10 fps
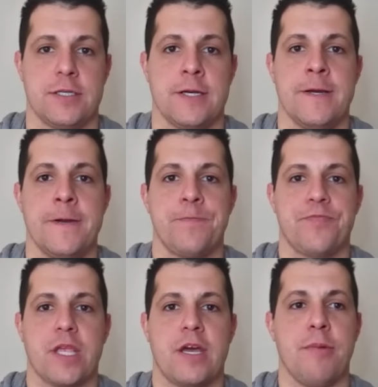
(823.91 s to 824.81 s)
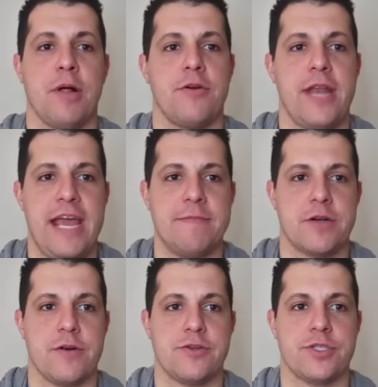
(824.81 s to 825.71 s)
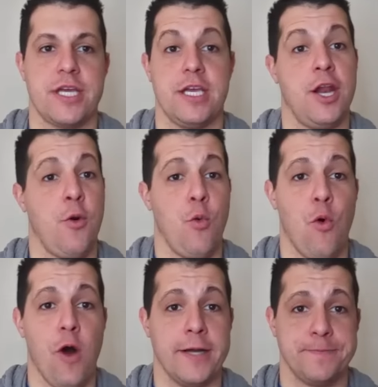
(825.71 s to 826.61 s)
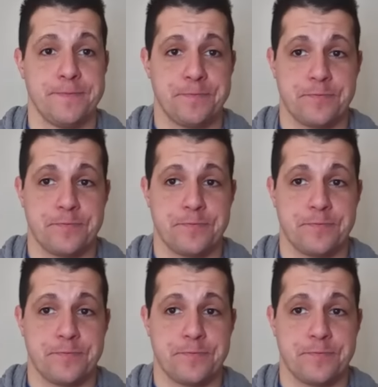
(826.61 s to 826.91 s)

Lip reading: A couple other names that are interesting. You know, one,